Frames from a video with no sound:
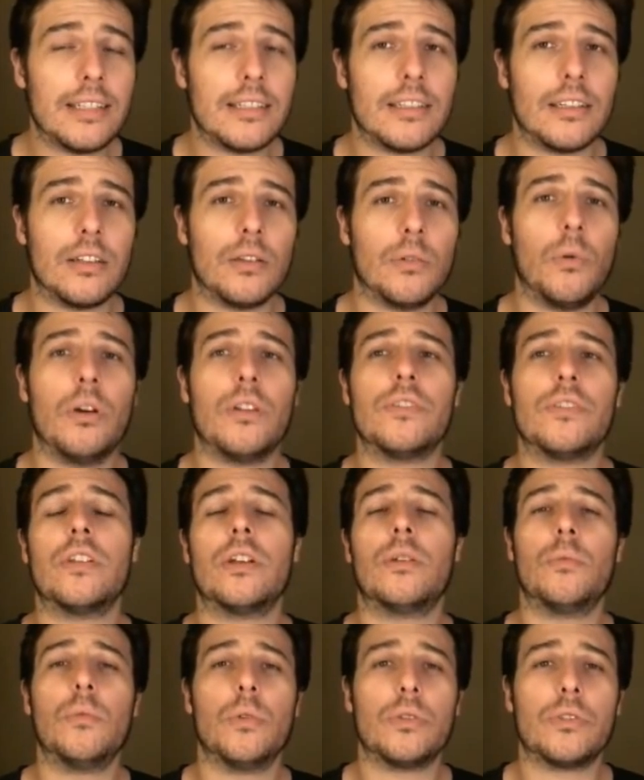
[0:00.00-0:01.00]
and the ones
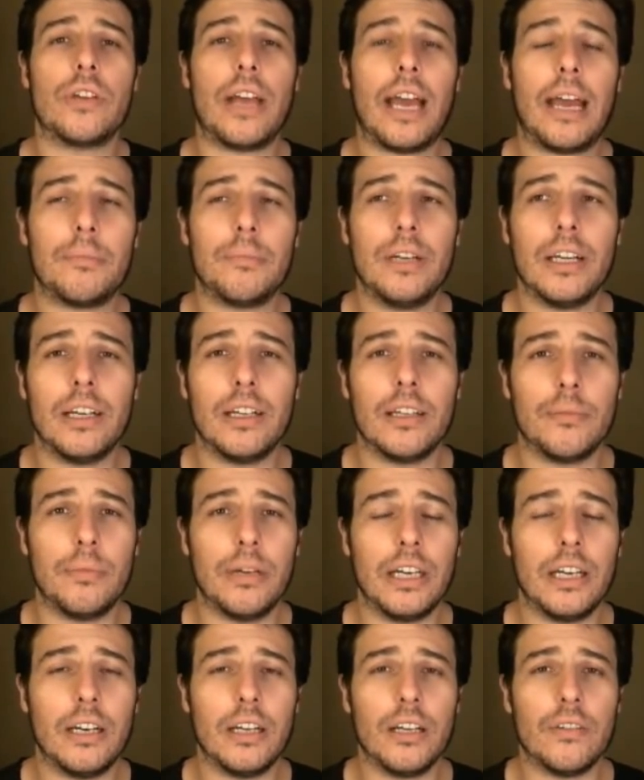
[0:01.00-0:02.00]
that were also happening in the
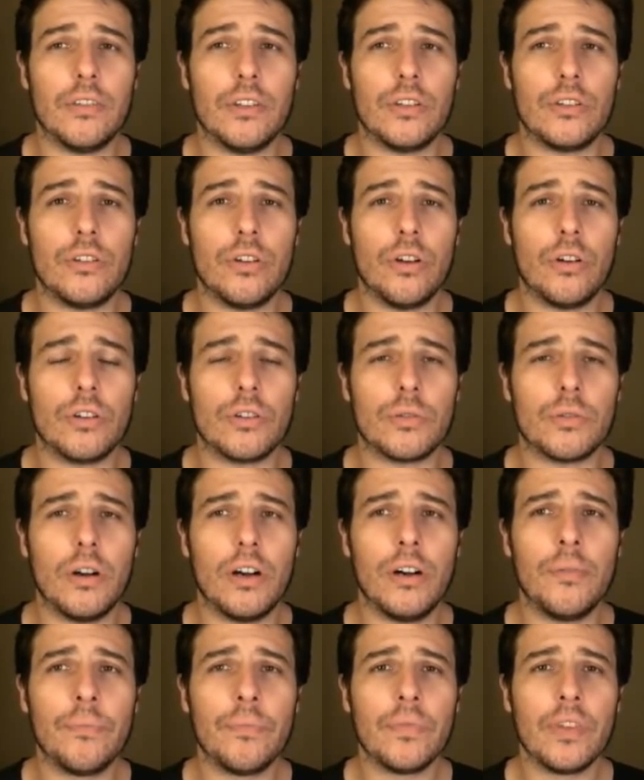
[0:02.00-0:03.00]
beginning of this year as
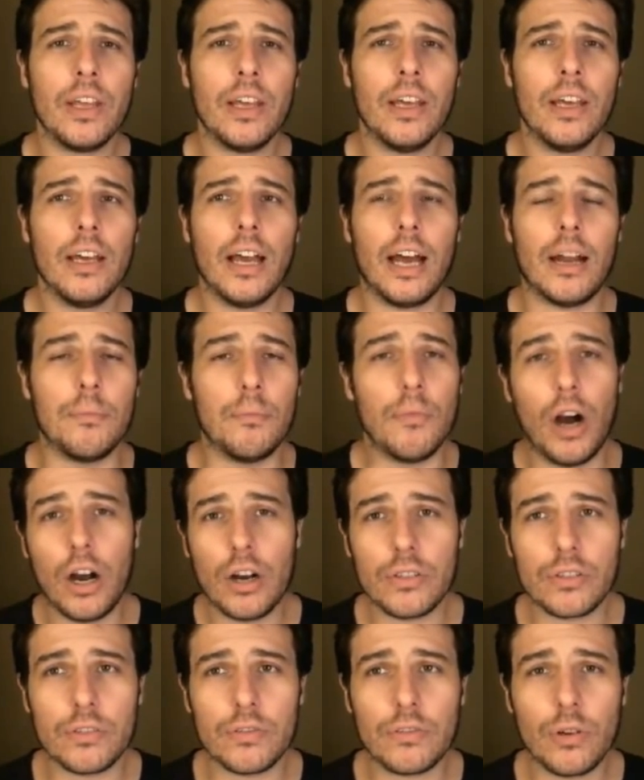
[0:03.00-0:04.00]
well. And
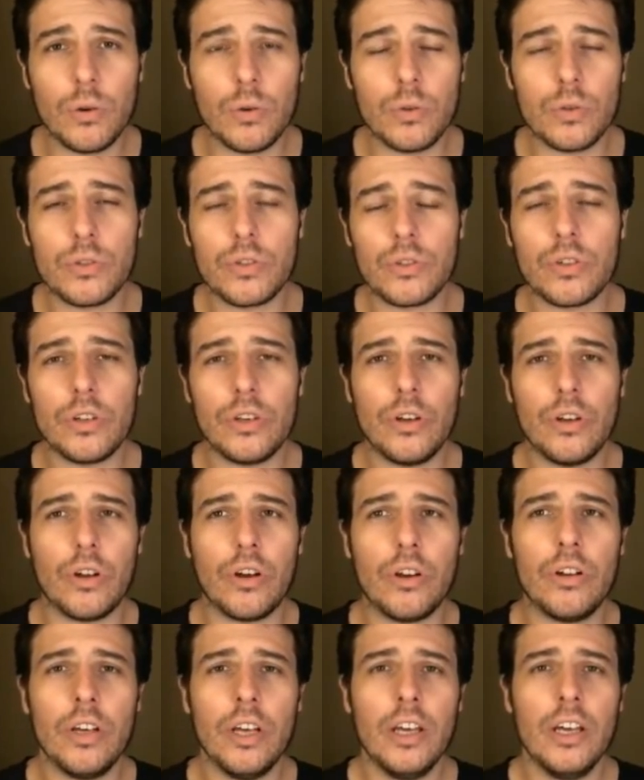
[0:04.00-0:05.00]
Mars, of course,
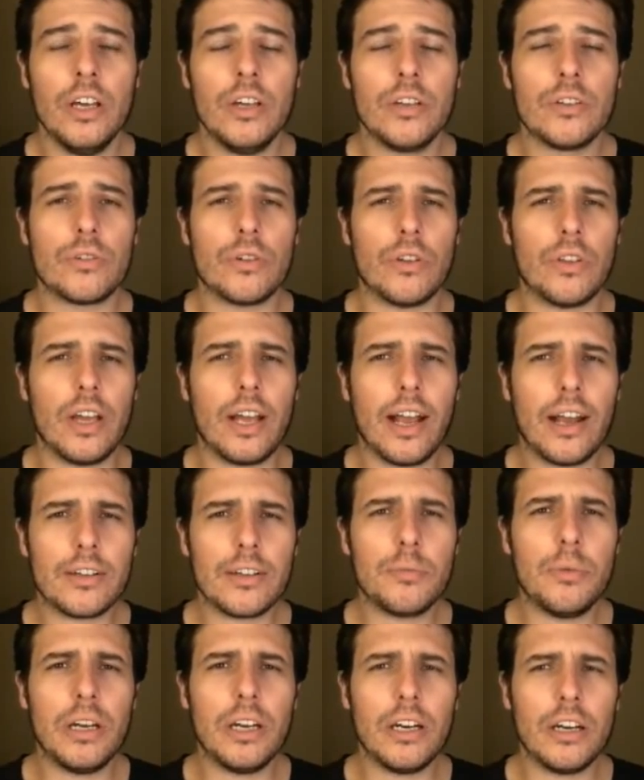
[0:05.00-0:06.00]
so there
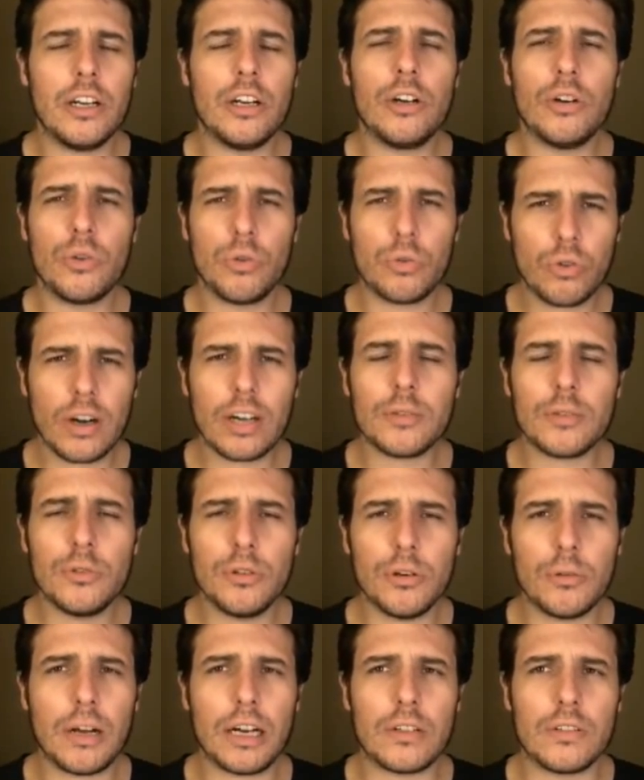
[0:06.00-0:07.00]
has been an
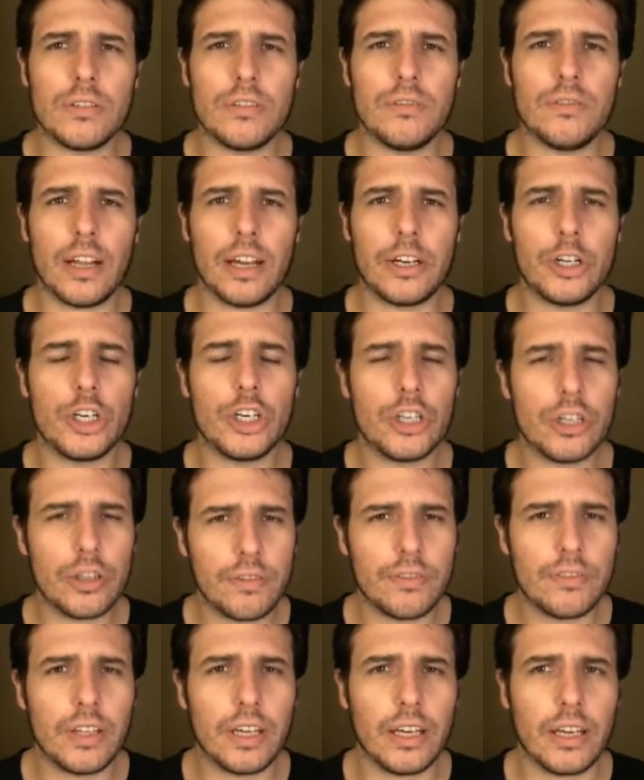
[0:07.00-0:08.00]
incredible amount of like
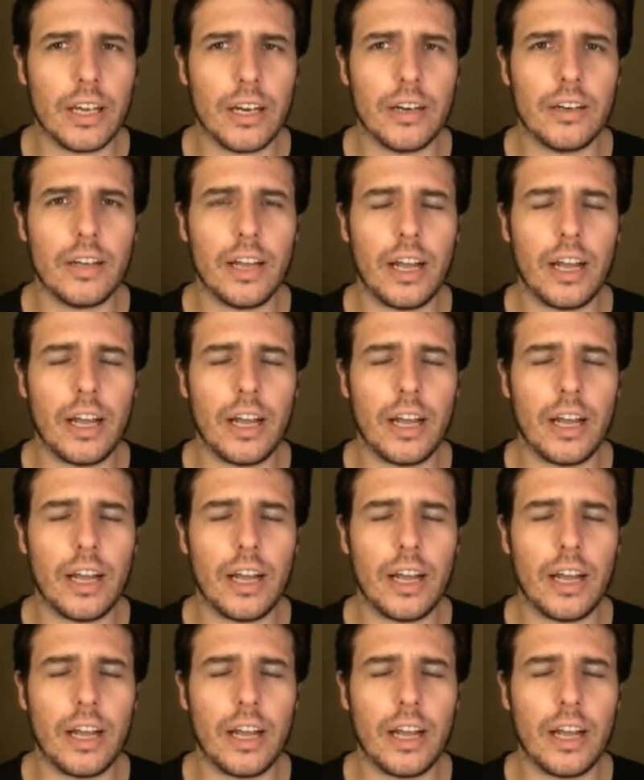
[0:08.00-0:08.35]
shifting and